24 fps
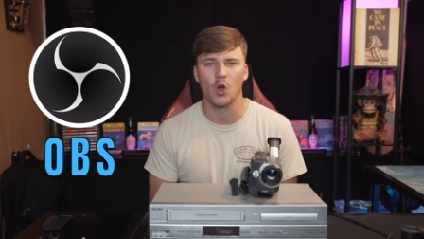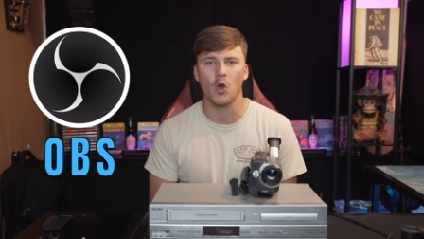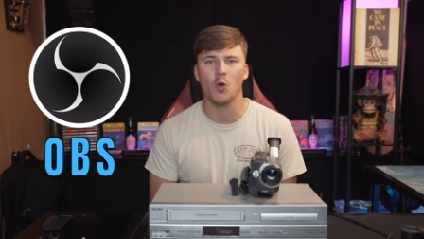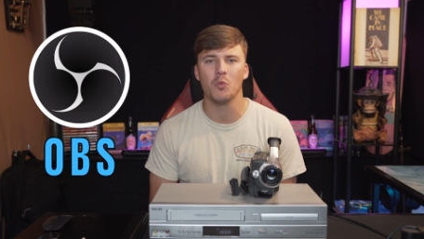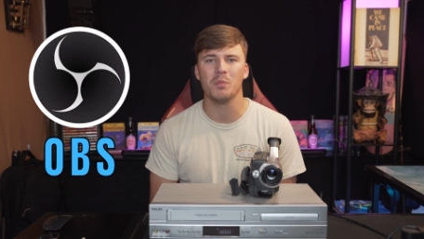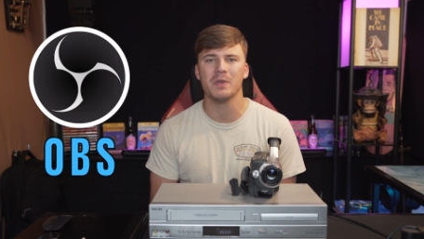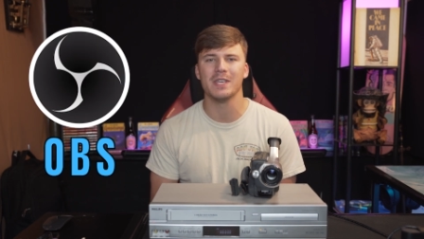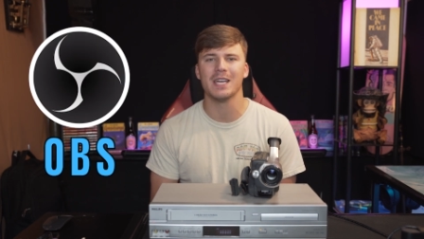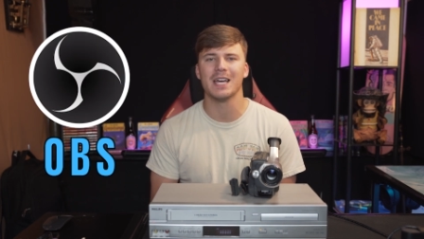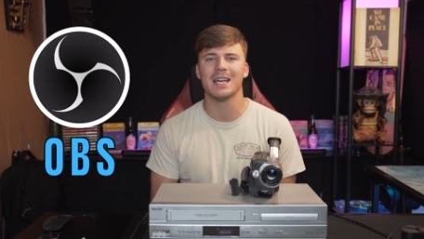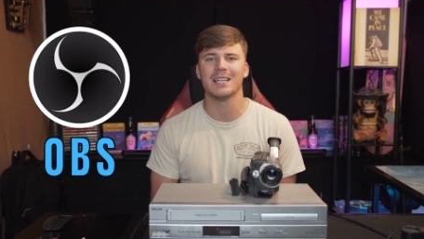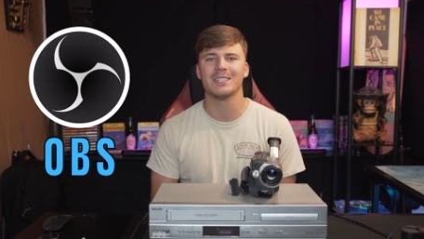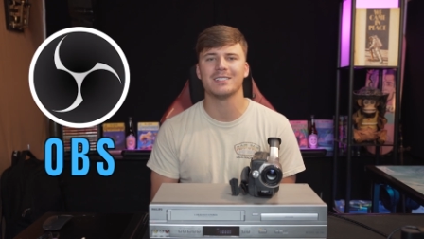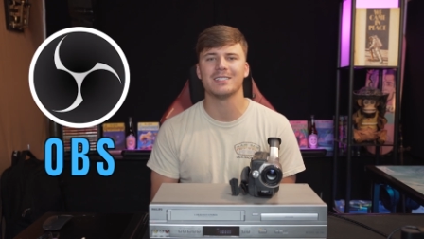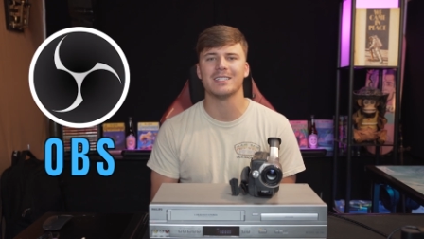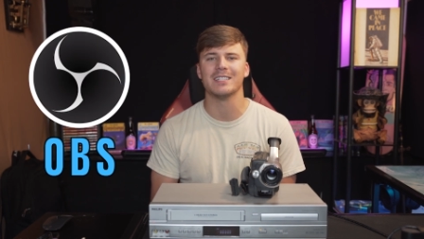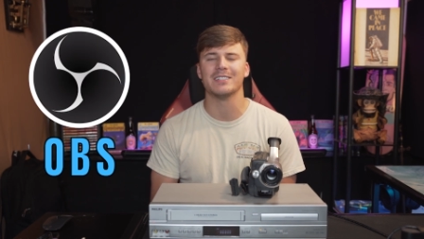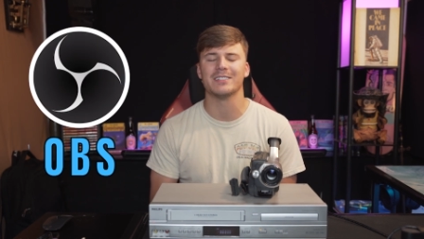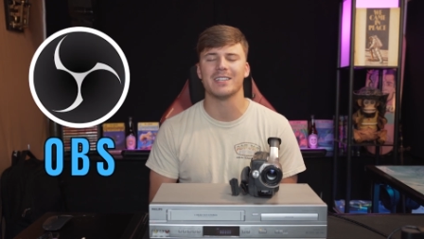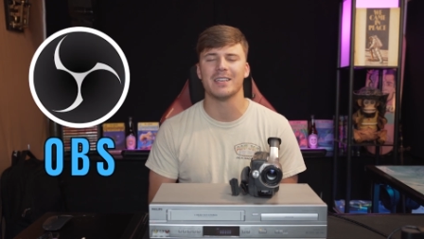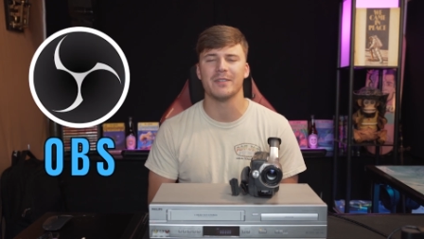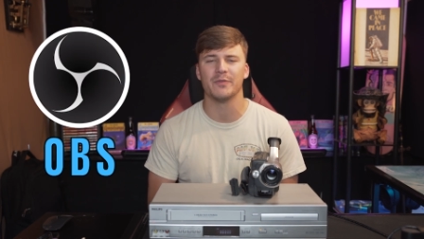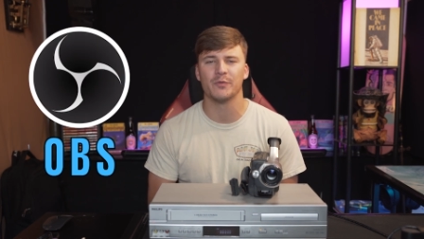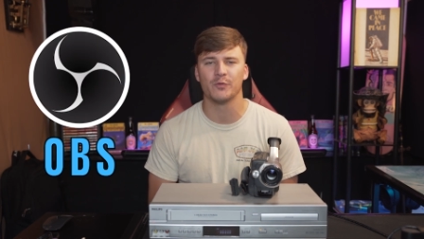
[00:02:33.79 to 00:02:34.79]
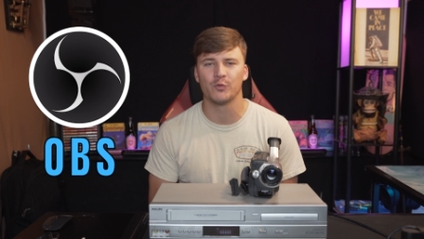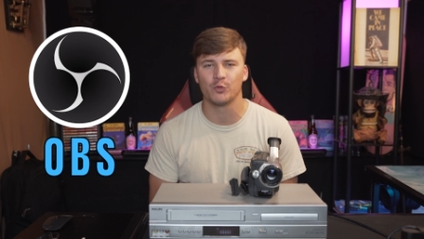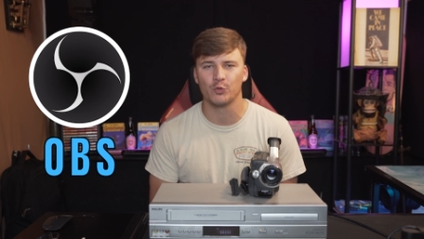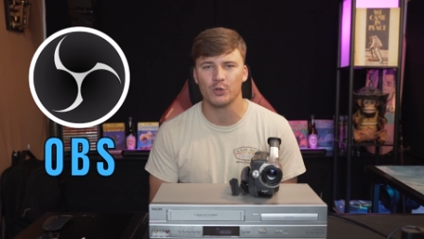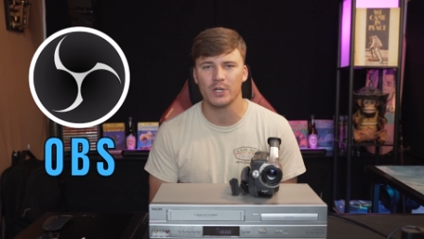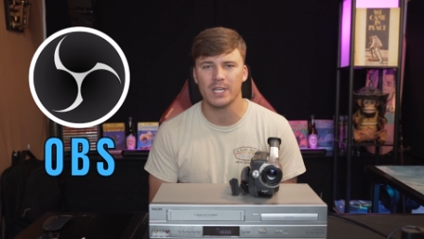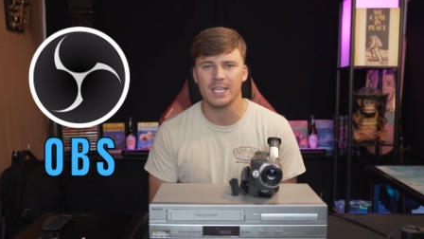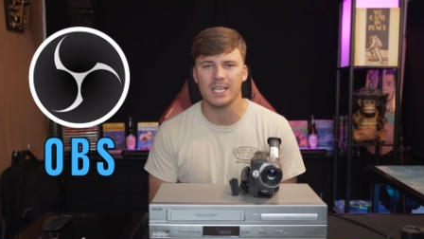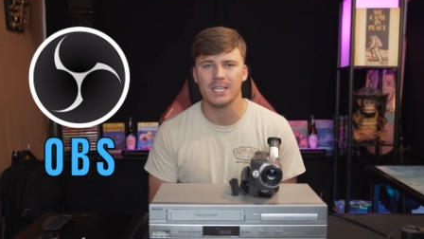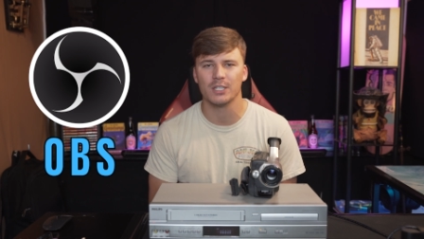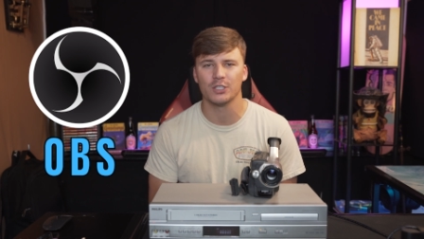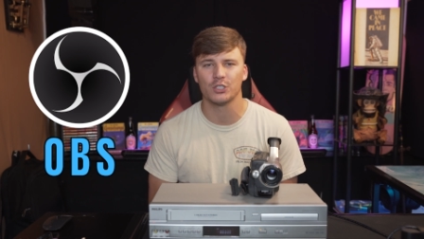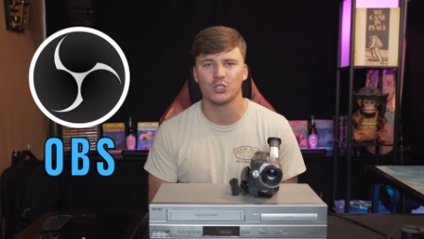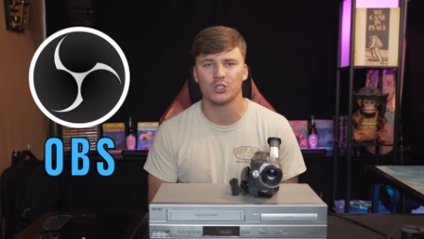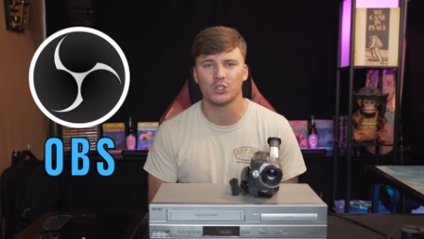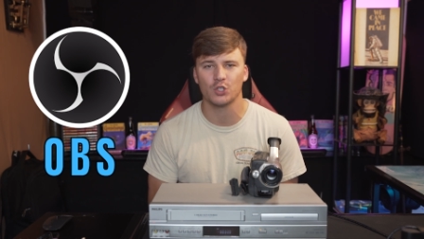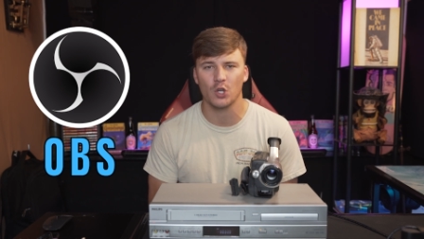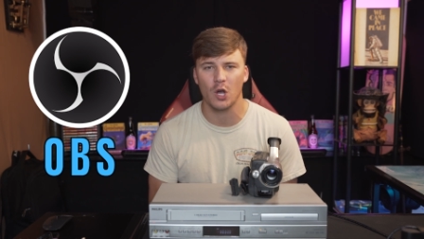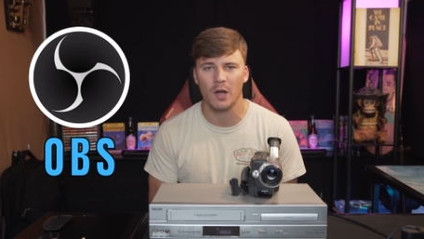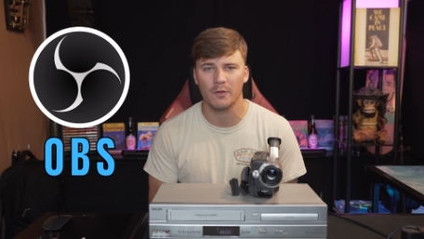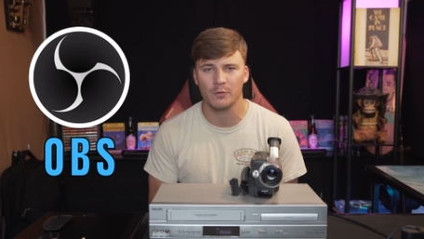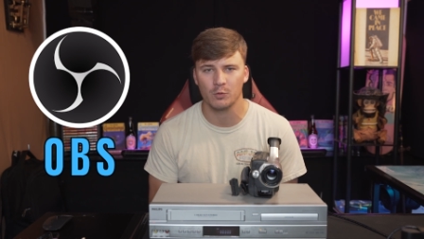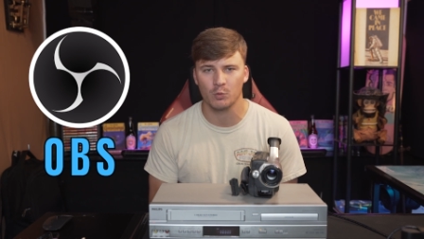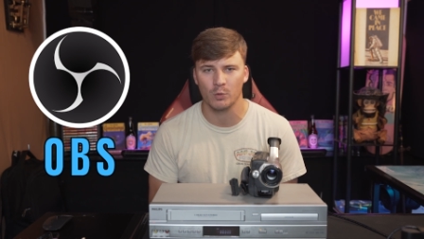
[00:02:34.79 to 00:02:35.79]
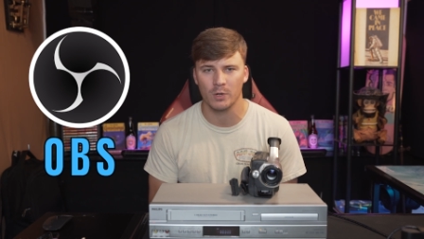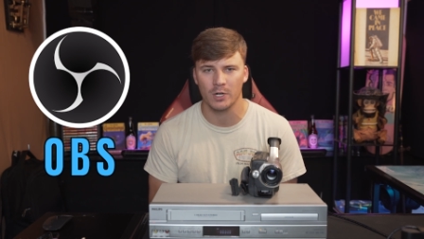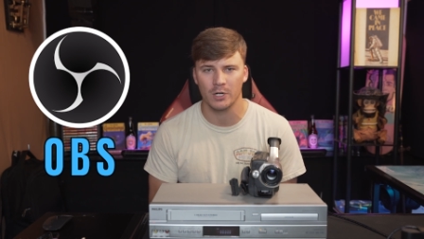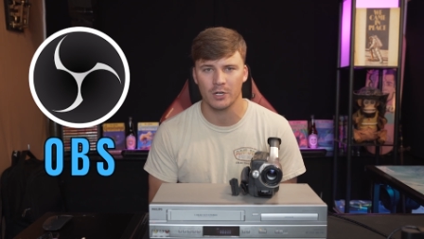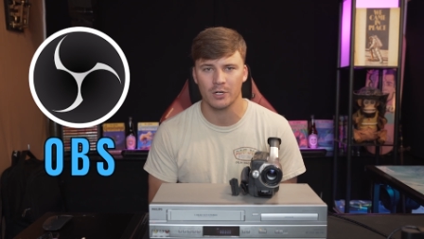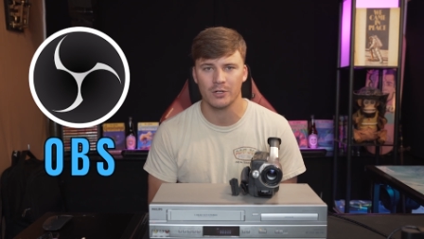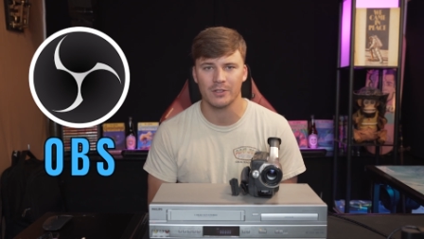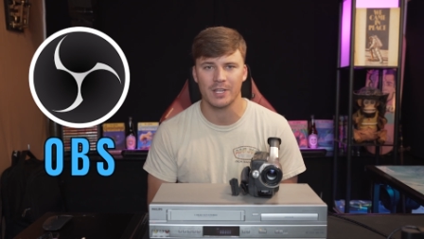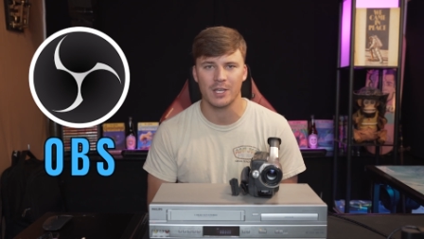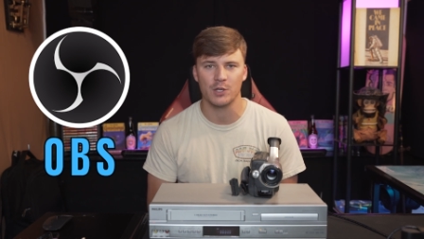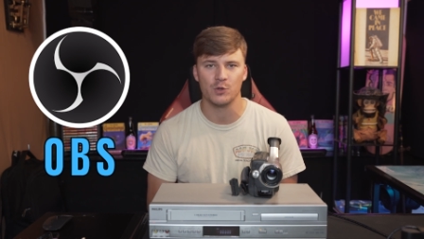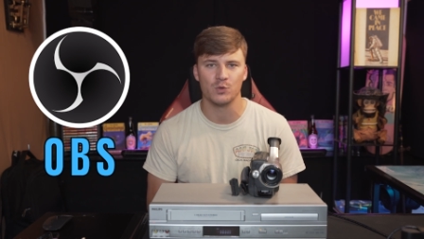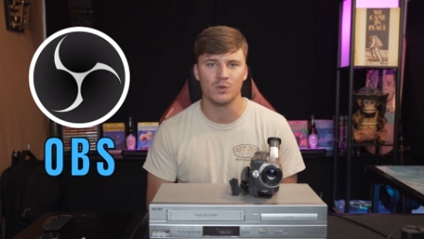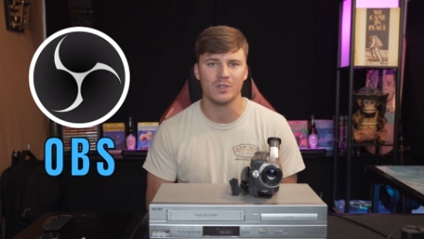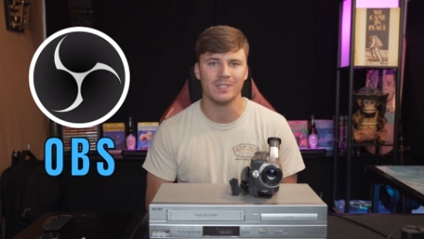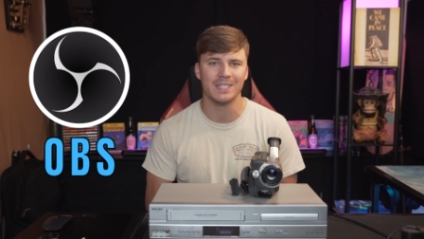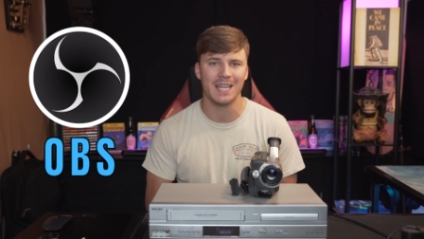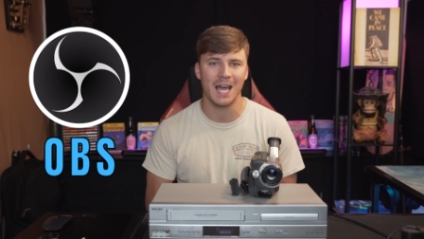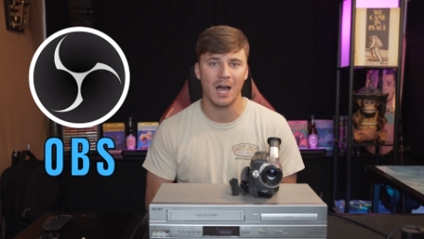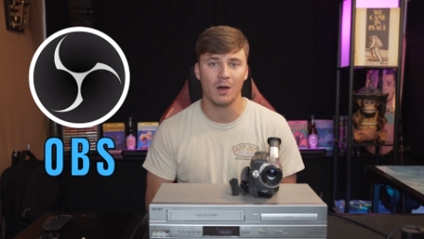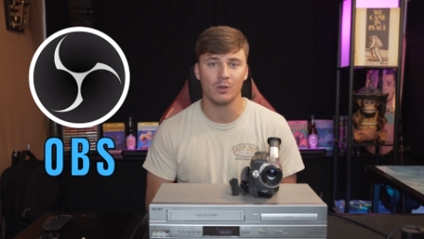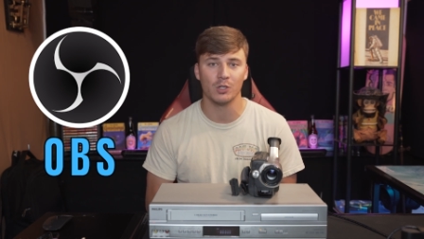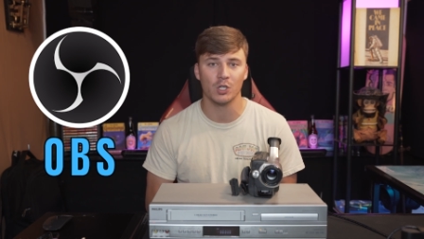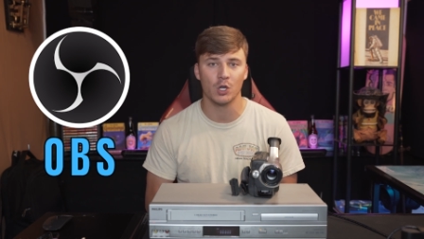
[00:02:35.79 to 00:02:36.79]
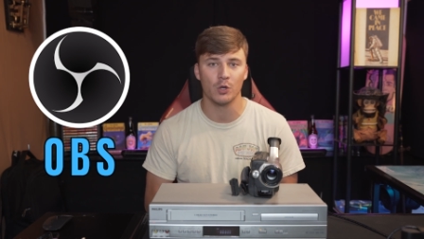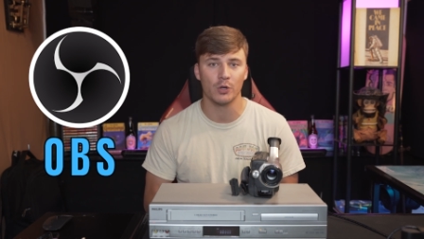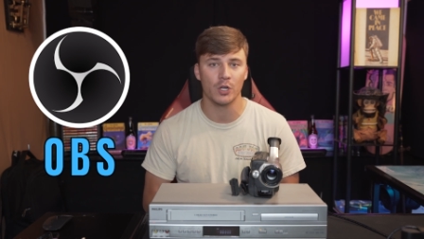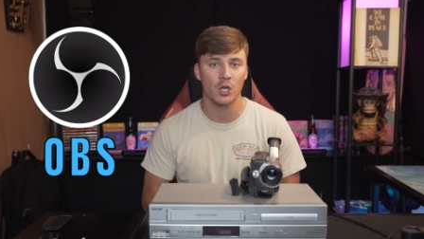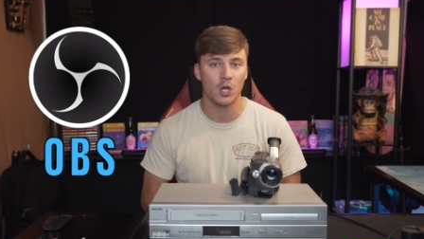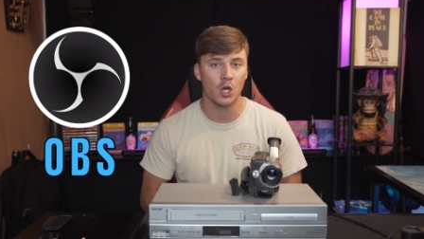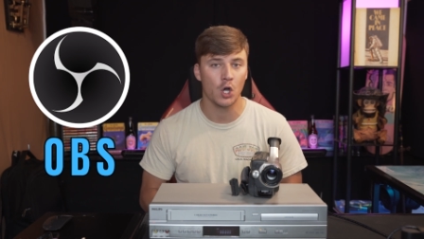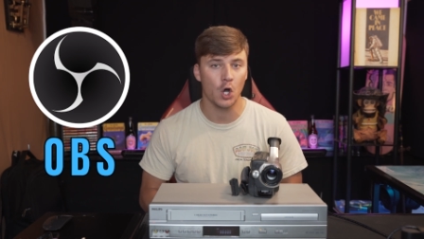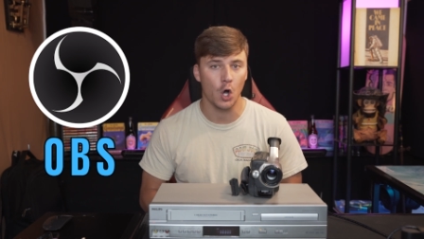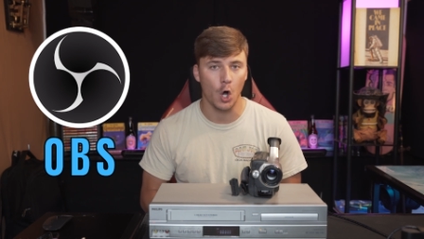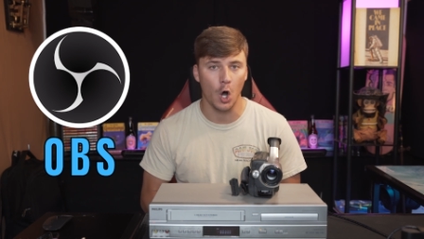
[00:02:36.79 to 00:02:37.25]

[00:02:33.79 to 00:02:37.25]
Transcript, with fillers: OBS is a free software that you can download